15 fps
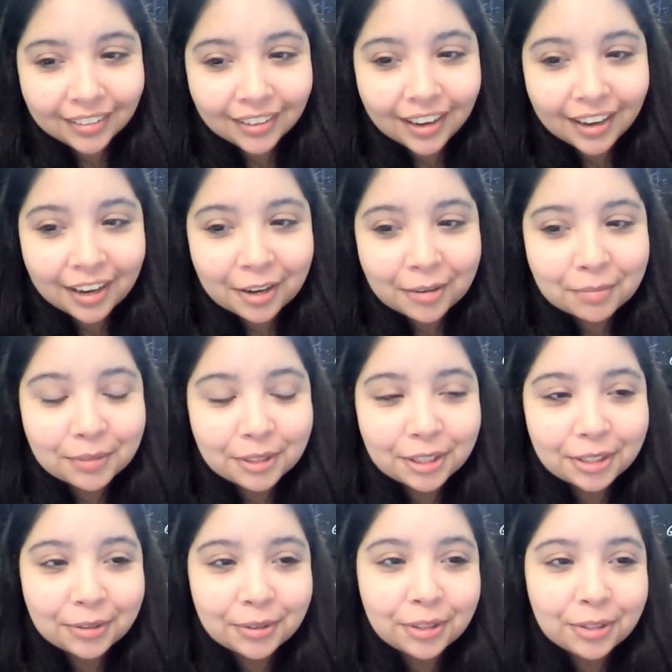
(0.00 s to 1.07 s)
Um, you
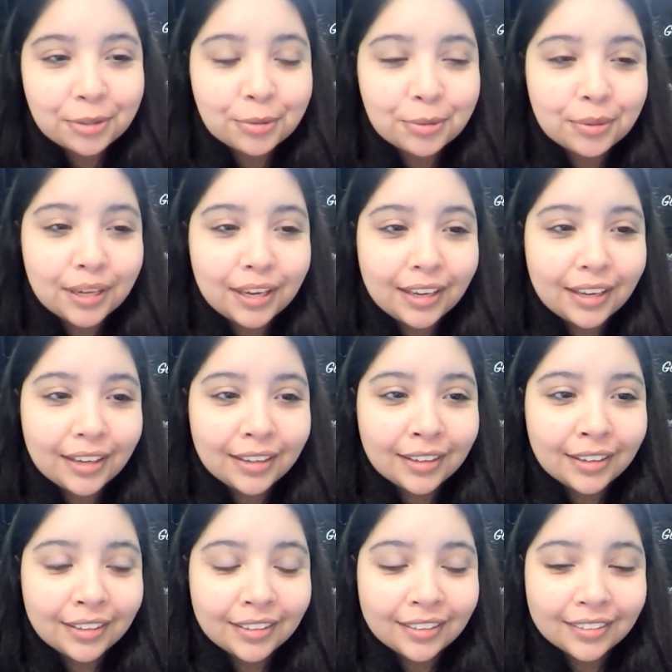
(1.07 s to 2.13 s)
know, you
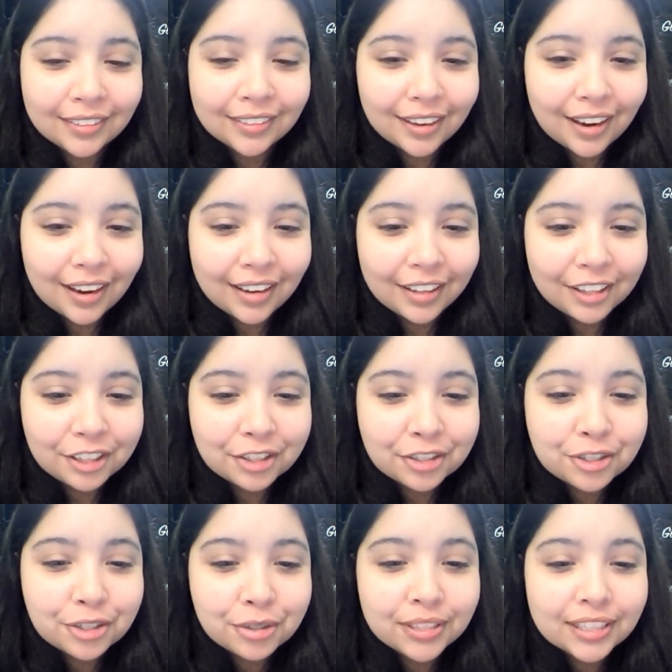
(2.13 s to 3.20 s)
and your
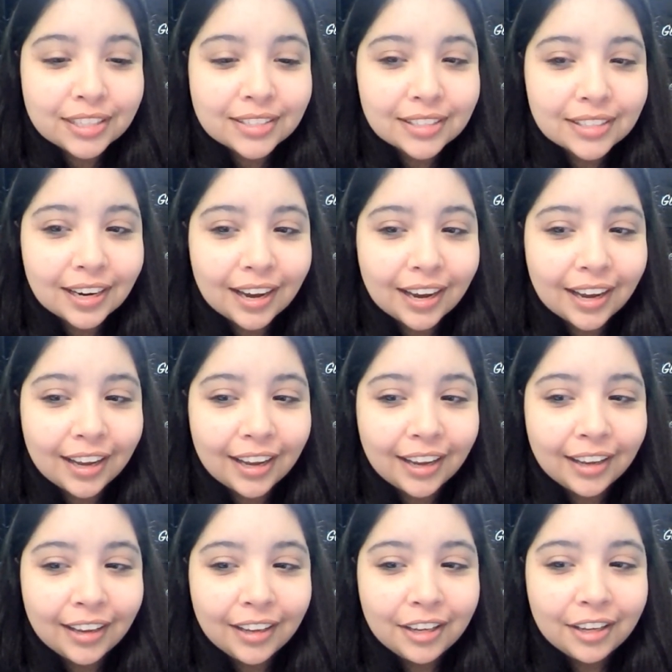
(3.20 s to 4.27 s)
students and I
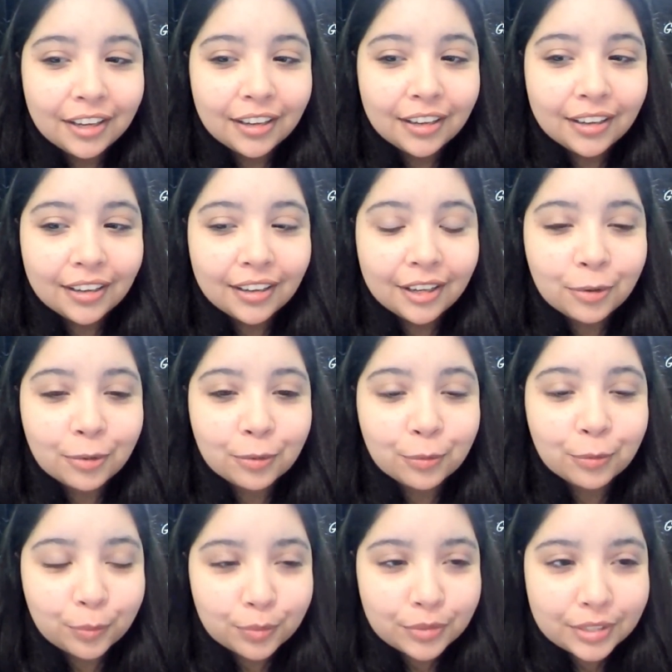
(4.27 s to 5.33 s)

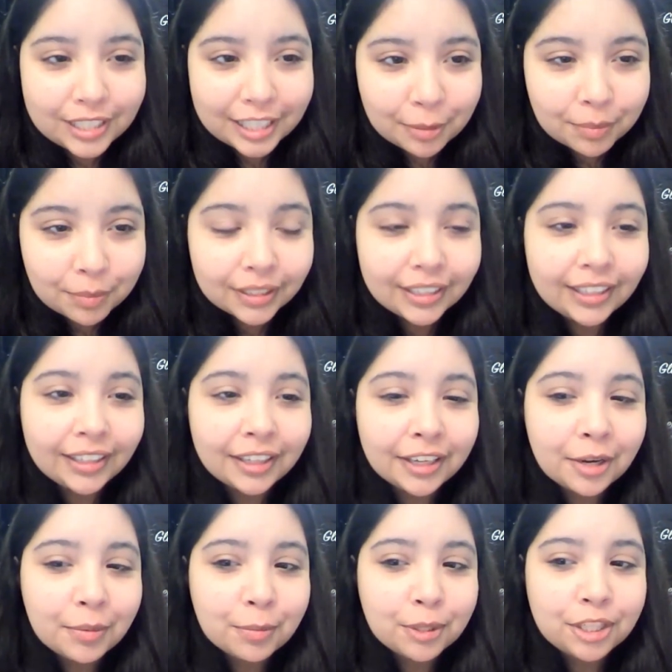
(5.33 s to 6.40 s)
deeply
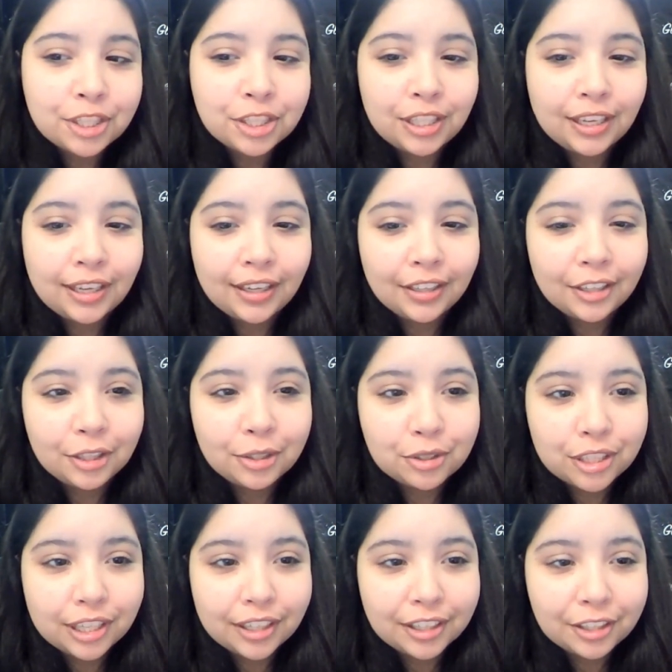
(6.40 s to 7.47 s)
appreciate you
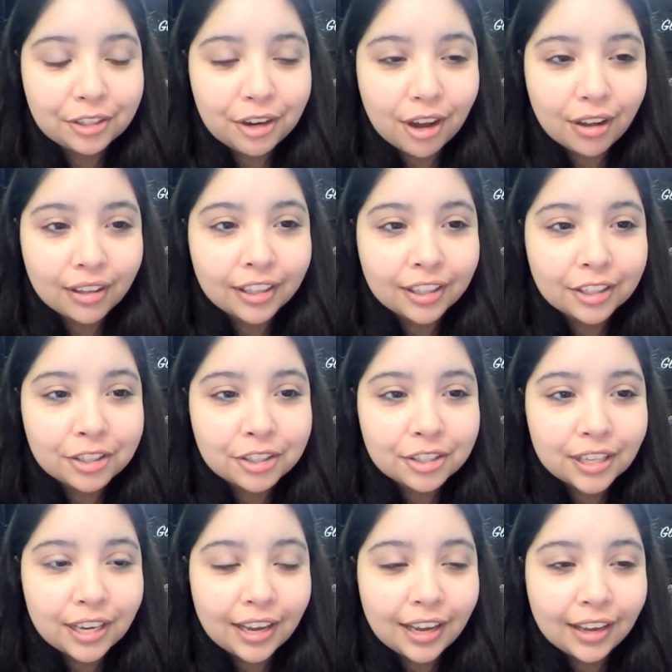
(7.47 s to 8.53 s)
sharing your knowledge
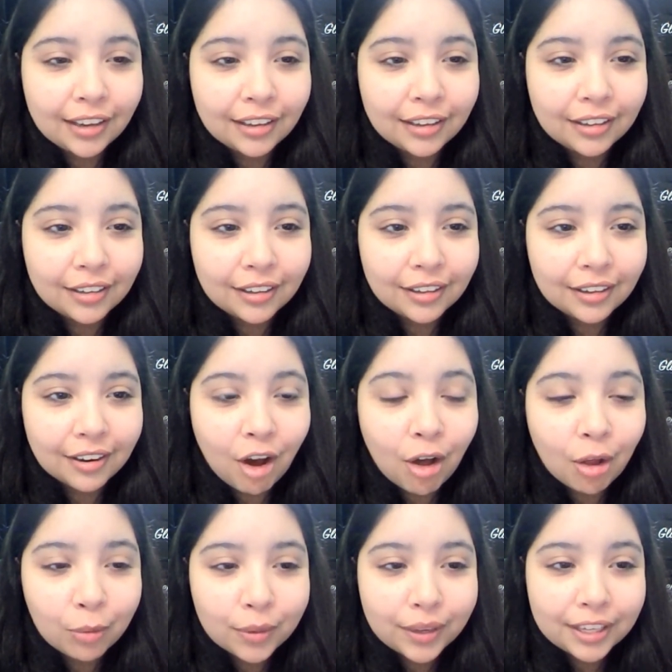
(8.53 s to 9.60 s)
and
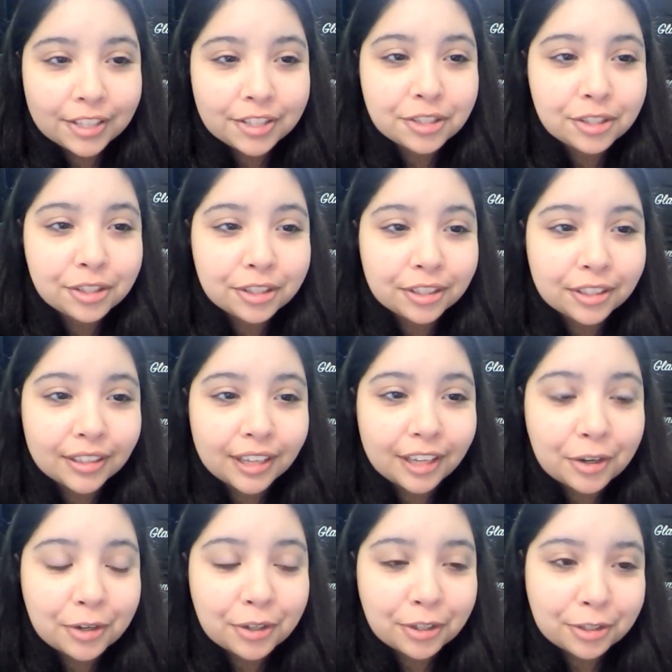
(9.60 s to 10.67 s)
always your
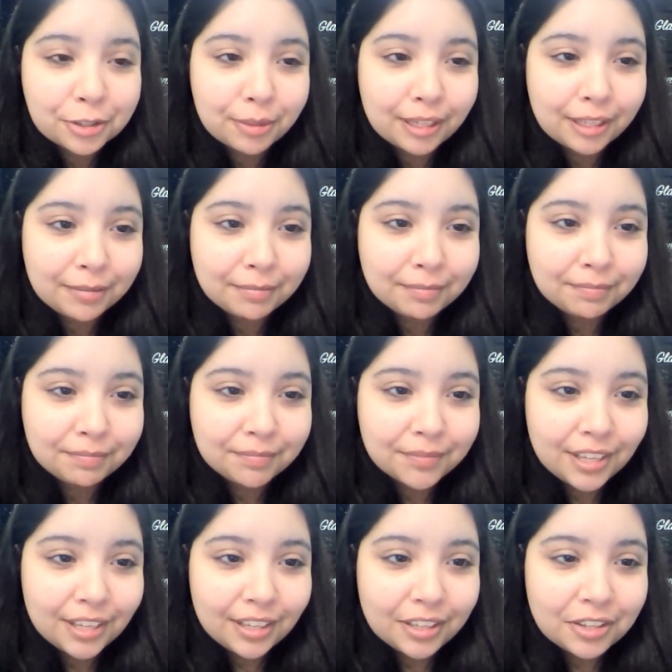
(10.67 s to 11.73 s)
encouragement.
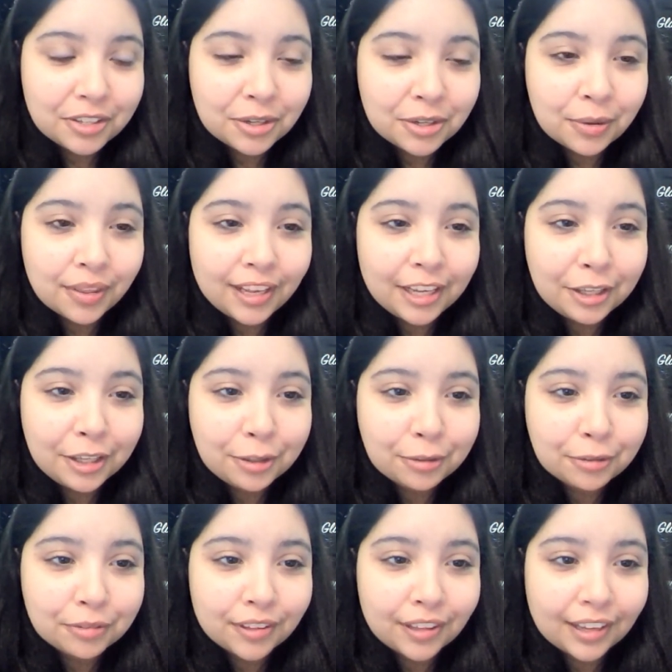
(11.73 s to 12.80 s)
So thank you
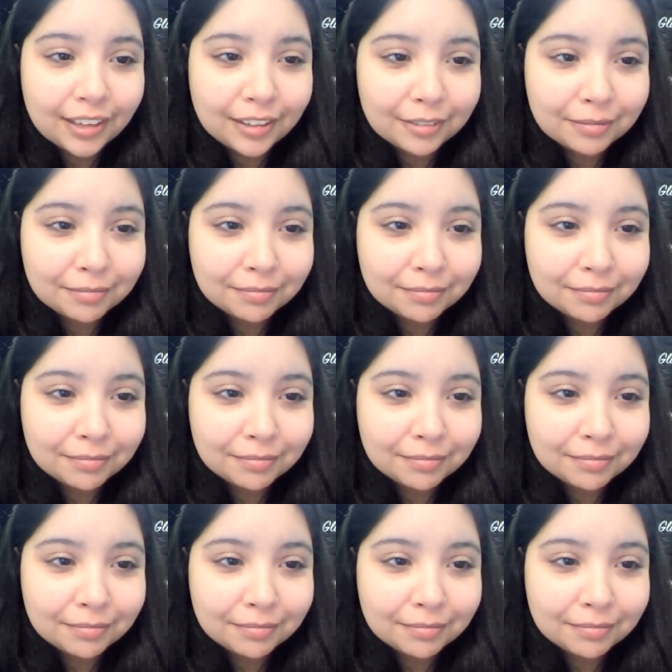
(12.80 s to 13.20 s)
for that.